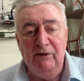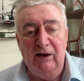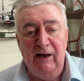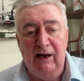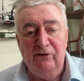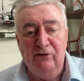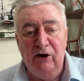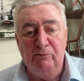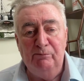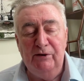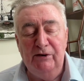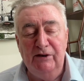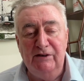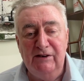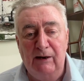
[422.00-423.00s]
the ladder up to
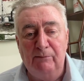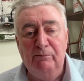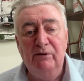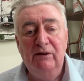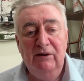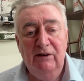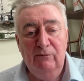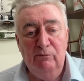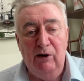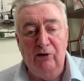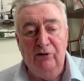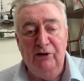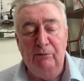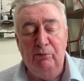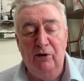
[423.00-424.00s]
the top,
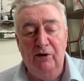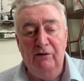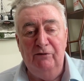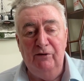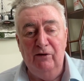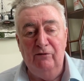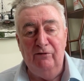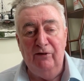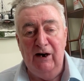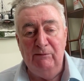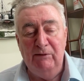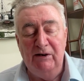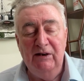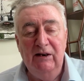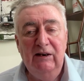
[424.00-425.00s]
pardon the pun if you're a
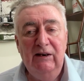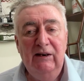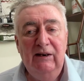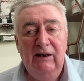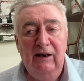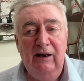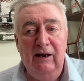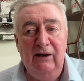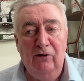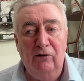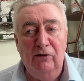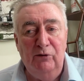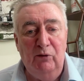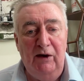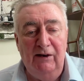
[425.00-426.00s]
fireman, and all
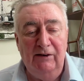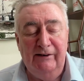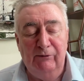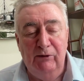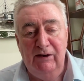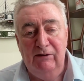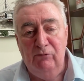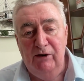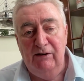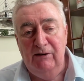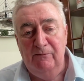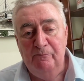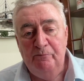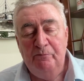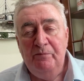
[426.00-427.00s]
the way. And so we we,
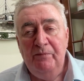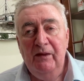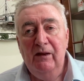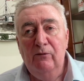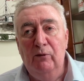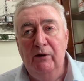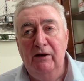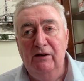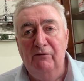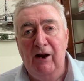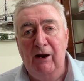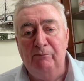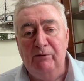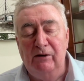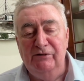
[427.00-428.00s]
we
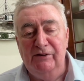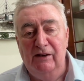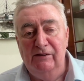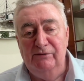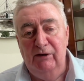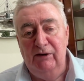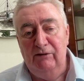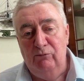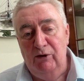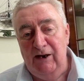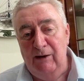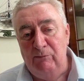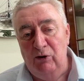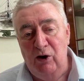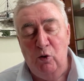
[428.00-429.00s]
developed ourselves. We, we
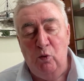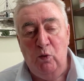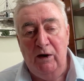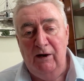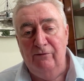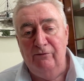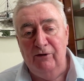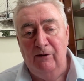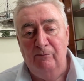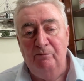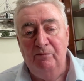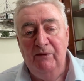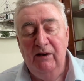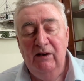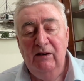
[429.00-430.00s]
came a long way from
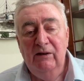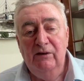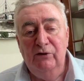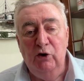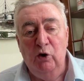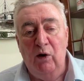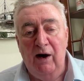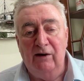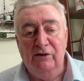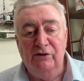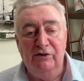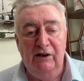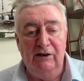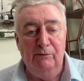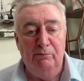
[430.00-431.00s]
no Irish
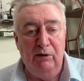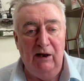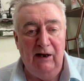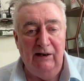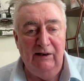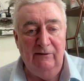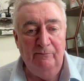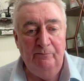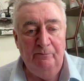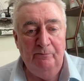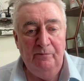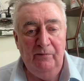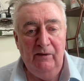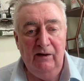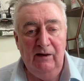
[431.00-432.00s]
need apply.
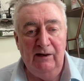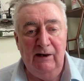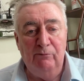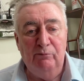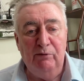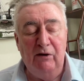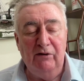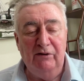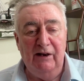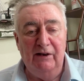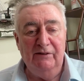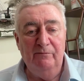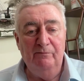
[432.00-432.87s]
And I'm proud of that.